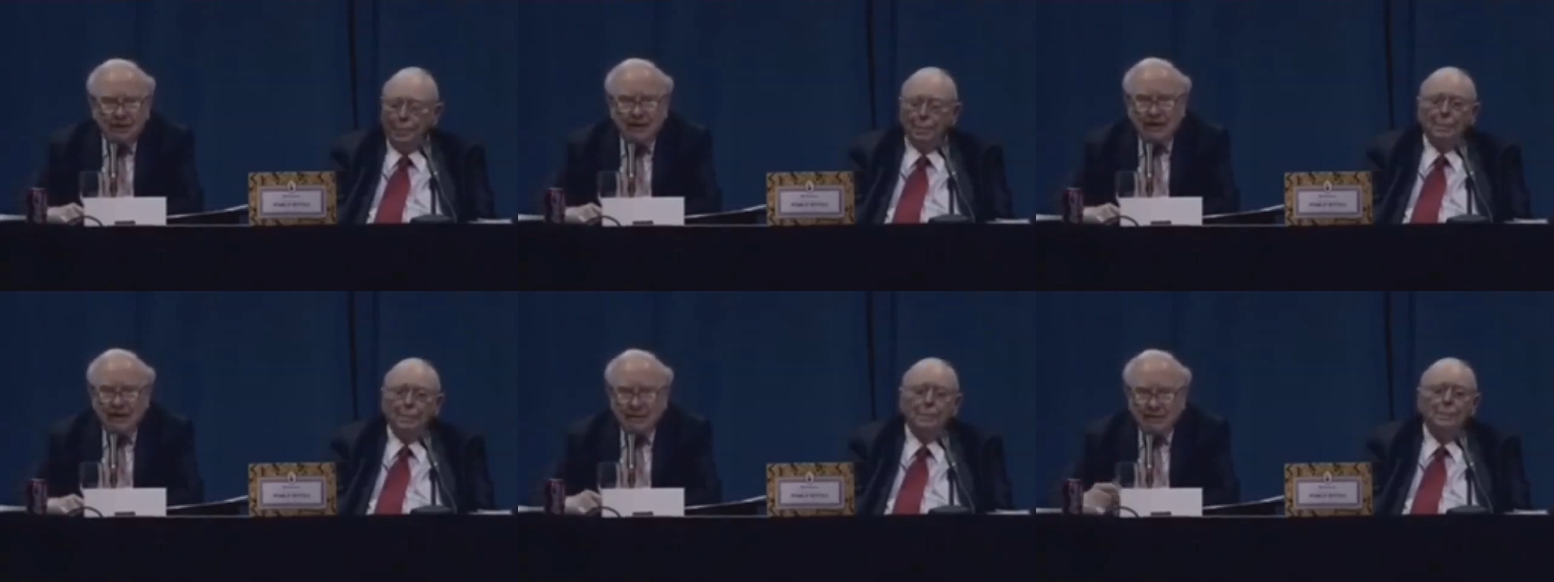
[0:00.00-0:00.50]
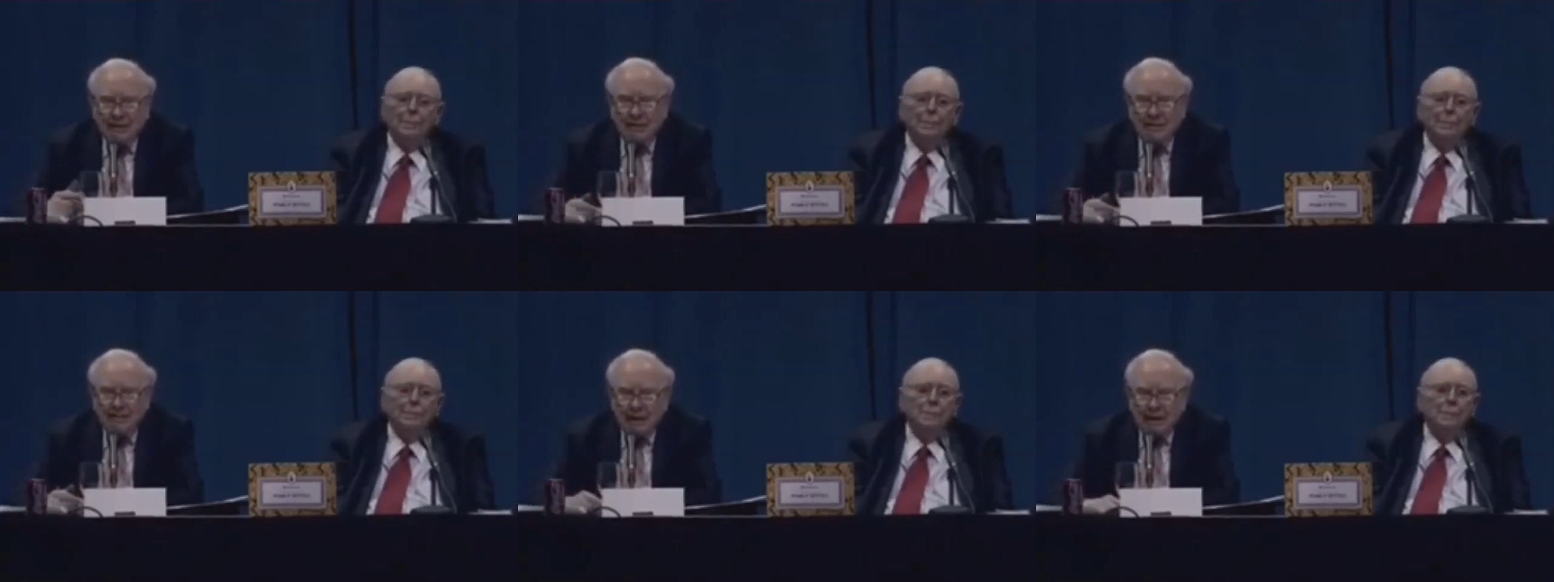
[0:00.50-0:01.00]
Speaker 1: seeing
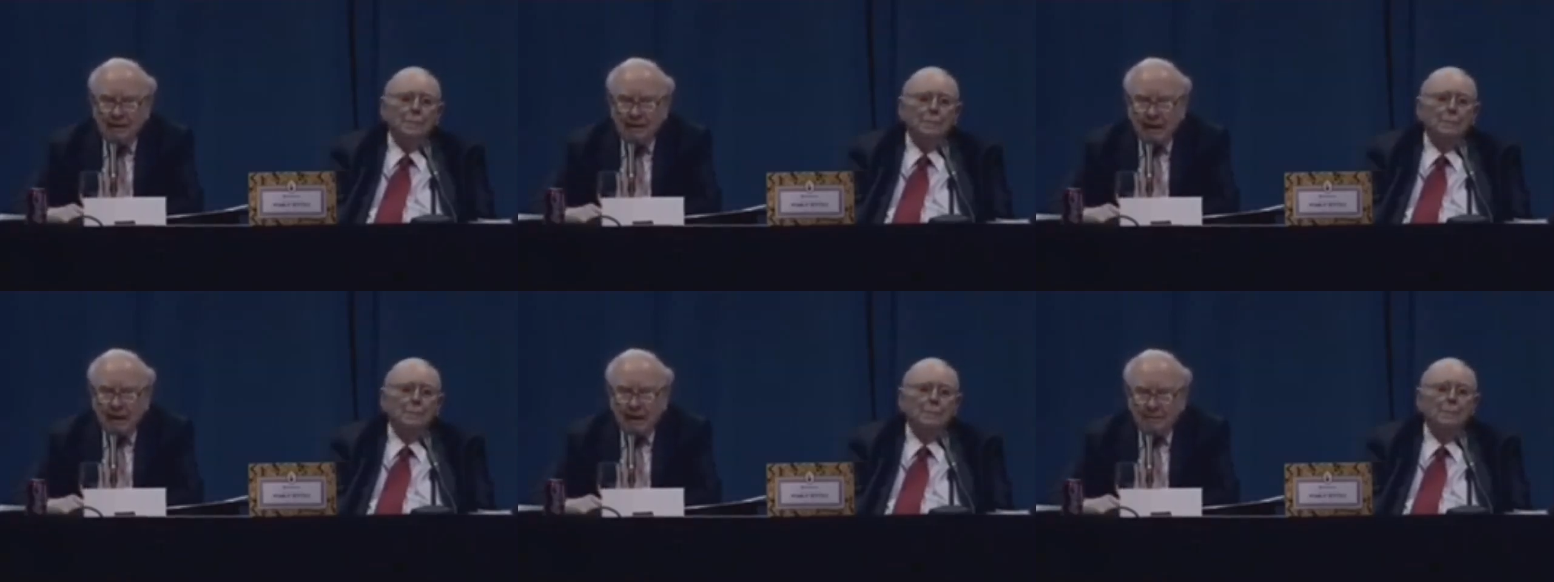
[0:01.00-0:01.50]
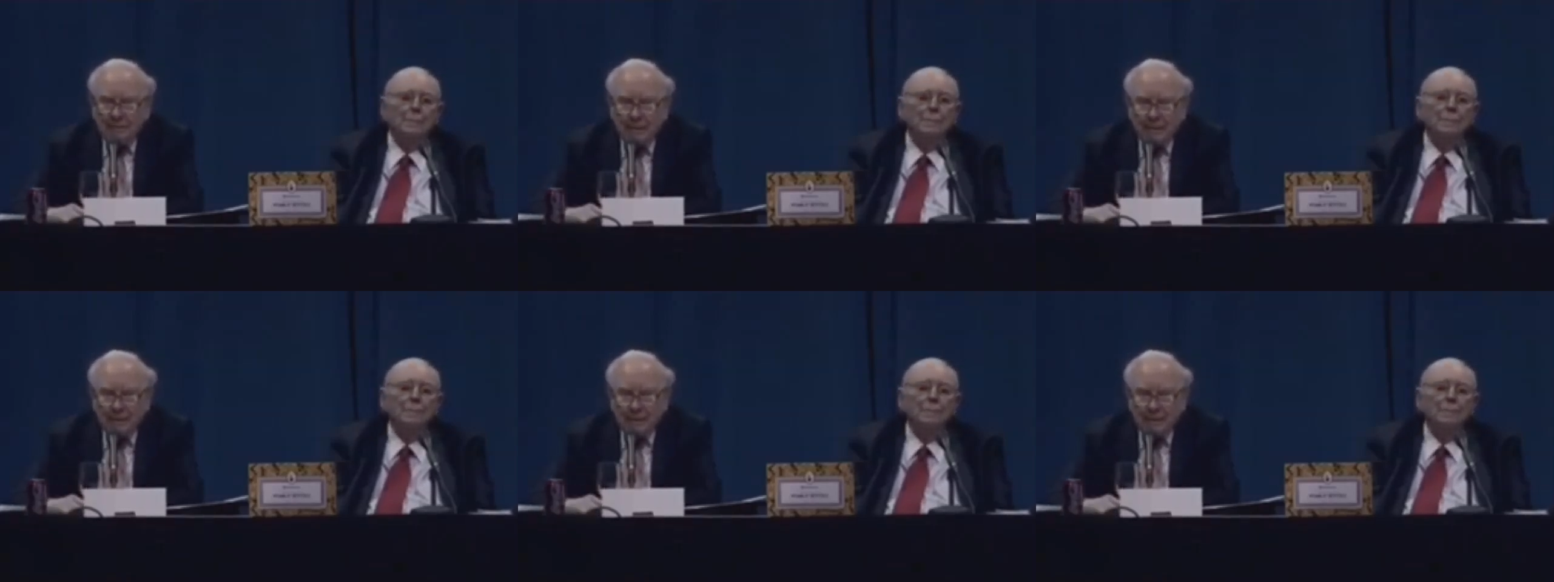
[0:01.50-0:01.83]
the impact of that.